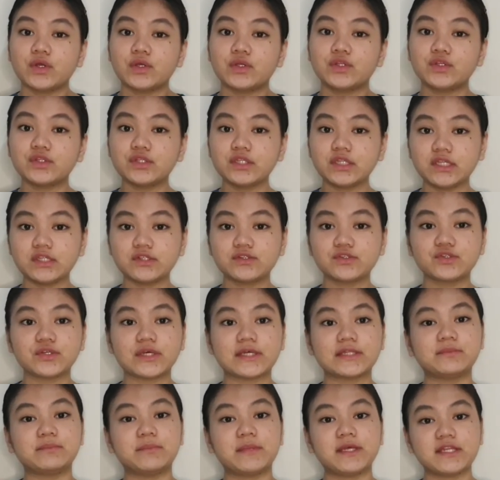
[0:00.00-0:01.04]
you need to
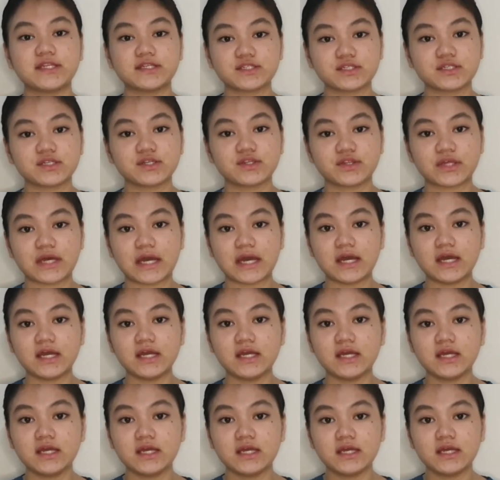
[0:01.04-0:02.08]
administer
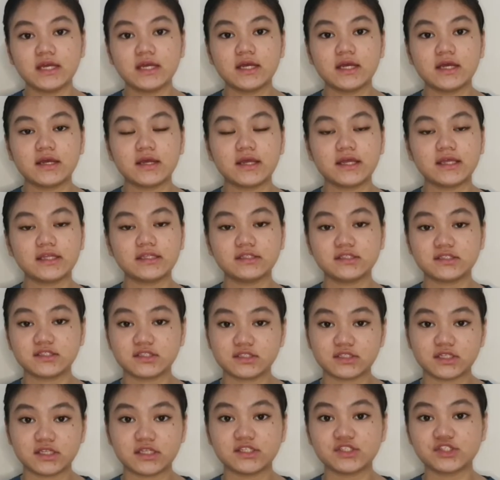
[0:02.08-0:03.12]
the
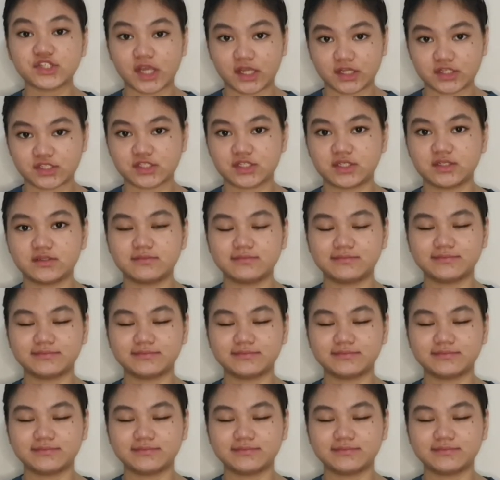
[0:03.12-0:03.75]
injection.